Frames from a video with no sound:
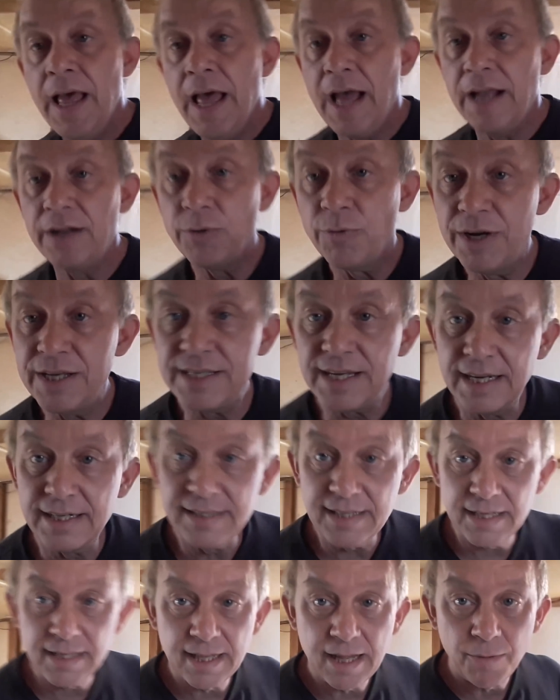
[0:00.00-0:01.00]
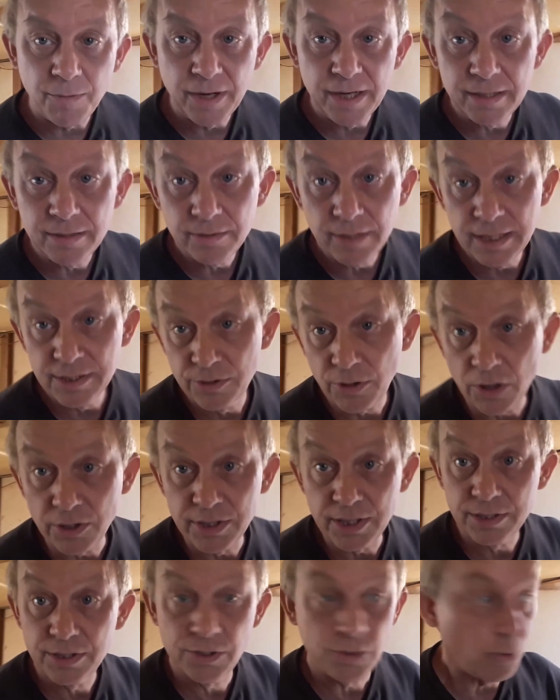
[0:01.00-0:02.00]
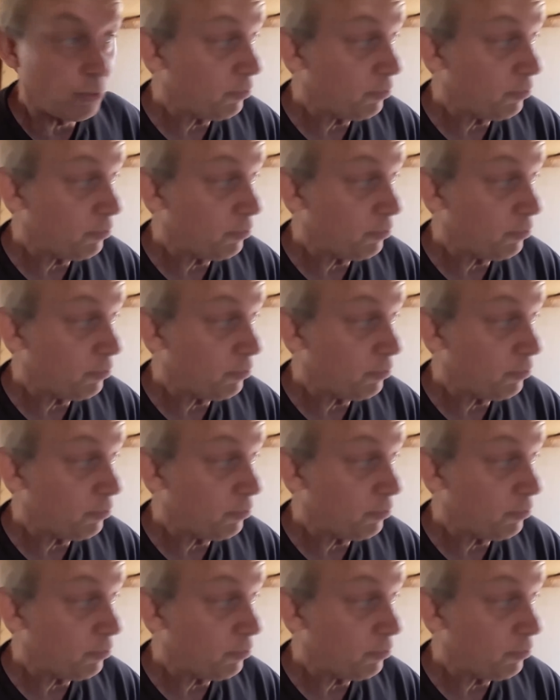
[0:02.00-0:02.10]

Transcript: and the reason I did it that way is because it's so